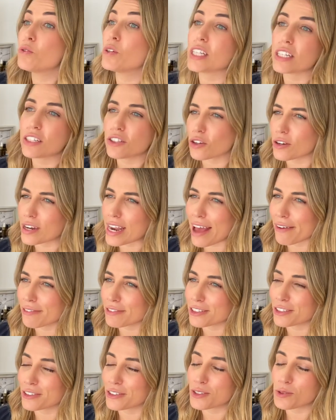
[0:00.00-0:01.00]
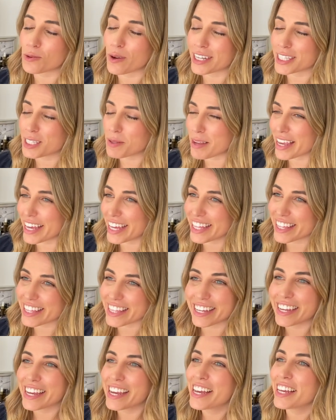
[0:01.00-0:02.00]
is great. So I started
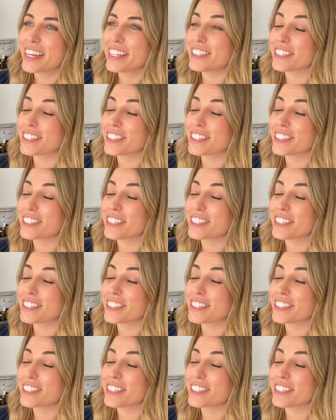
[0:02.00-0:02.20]
seeing her